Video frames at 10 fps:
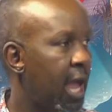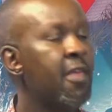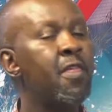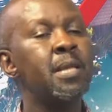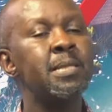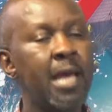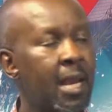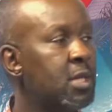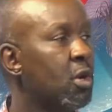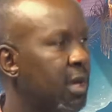Either sell
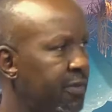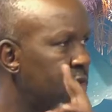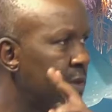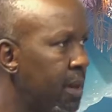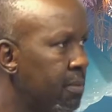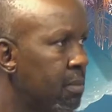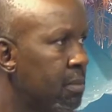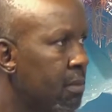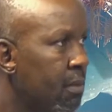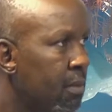it or give it to them.
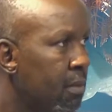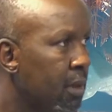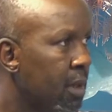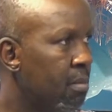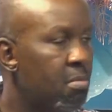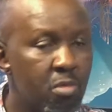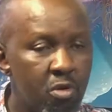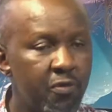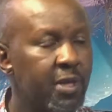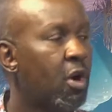
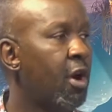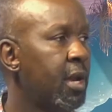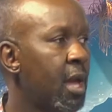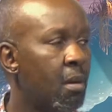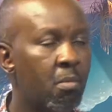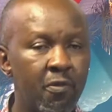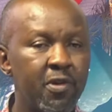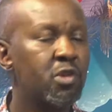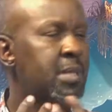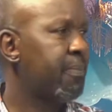Move it on, move
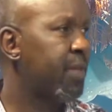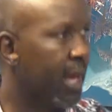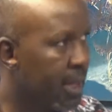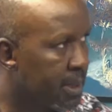into something else.